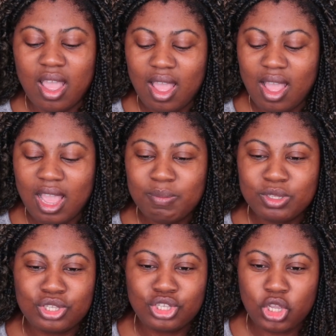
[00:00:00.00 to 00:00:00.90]
I'm
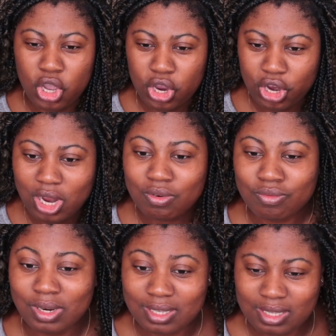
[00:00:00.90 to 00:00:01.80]
so
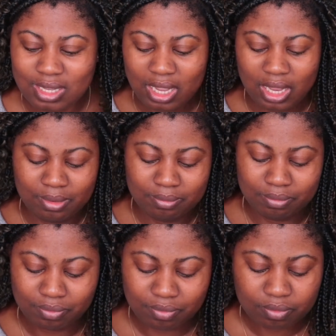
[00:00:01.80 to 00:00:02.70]
rusty.
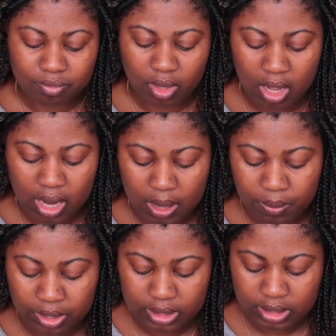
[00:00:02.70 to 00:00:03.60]
Alright,
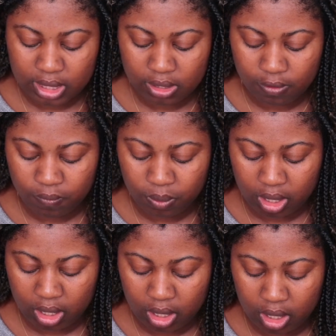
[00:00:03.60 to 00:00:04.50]
we're going to start off
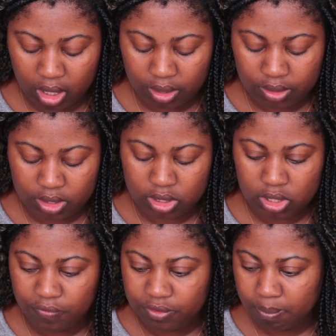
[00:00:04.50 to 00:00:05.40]
with
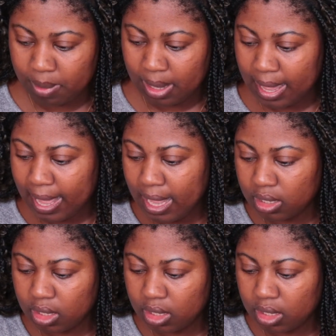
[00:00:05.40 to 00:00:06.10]
soft black.